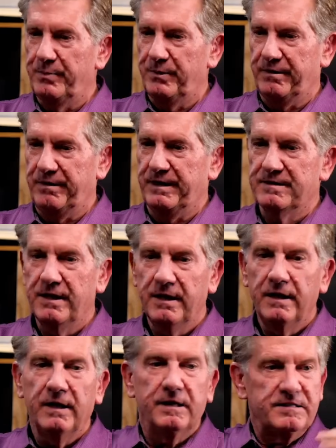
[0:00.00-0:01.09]
of things.
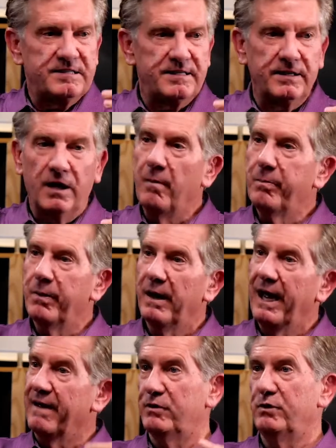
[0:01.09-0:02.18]
Sit up,
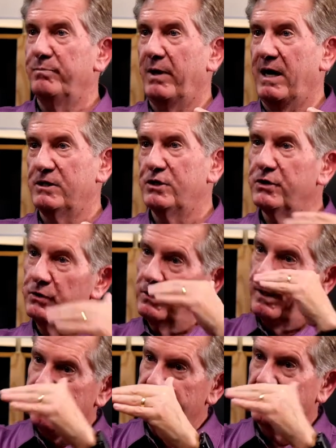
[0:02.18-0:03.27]
have good posture,
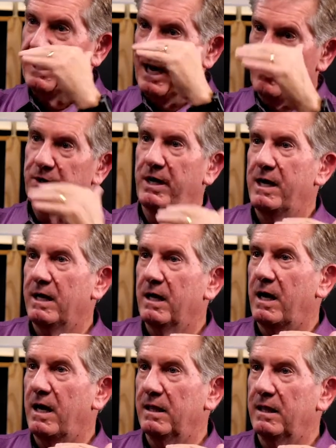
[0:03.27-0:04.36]
have the camera at
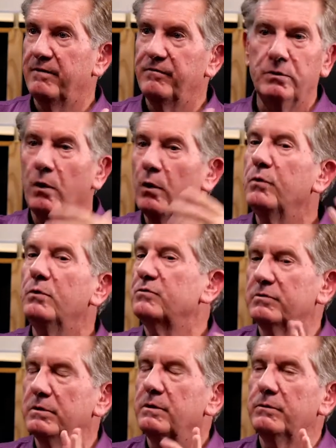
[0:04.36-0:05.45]
eye level. All those
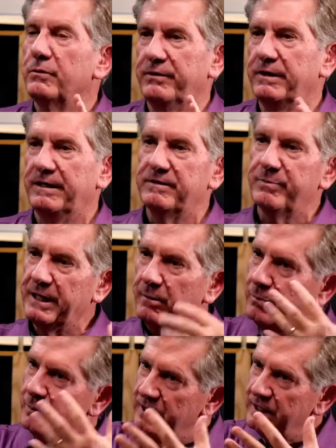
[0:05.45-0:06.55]
little things make a
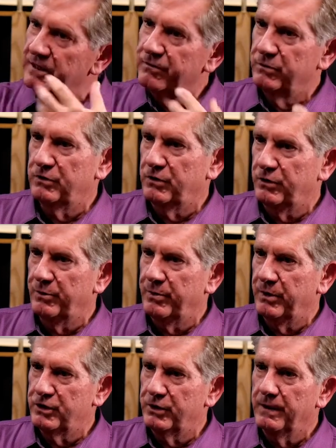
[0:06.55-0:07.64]
big difference on your
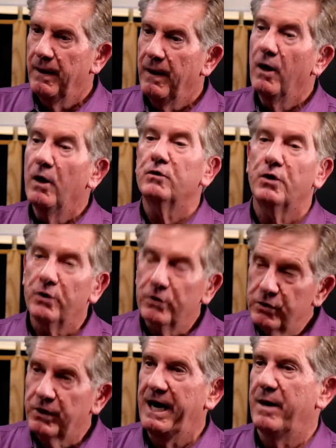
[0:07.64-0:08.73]
impression. Turn
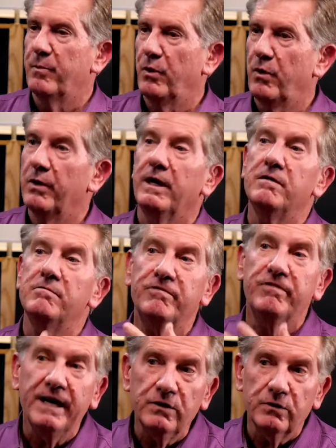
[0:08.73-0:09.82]
your camera on.
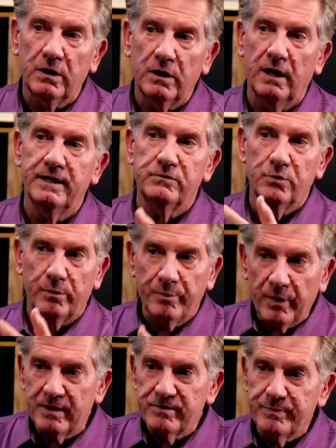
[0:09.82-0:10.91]
Invite your clients or
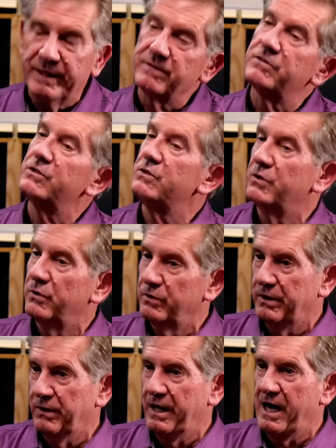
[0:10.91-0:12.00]
prospects to turn their
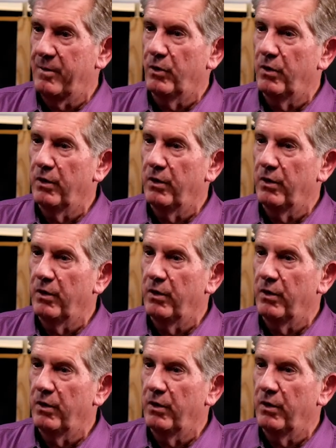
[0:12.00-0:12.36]
camera on.